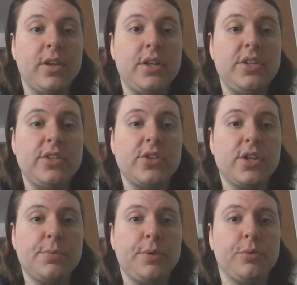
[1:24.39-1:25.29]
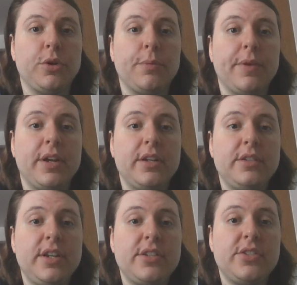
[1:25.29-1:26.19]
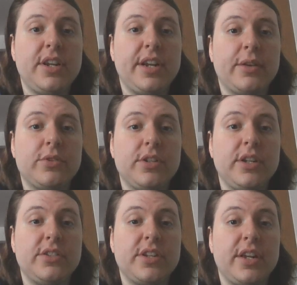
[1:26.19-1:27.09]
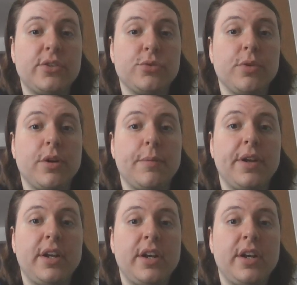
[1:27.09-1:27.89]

In Dean's hospital room, Dean is standing out inside his room.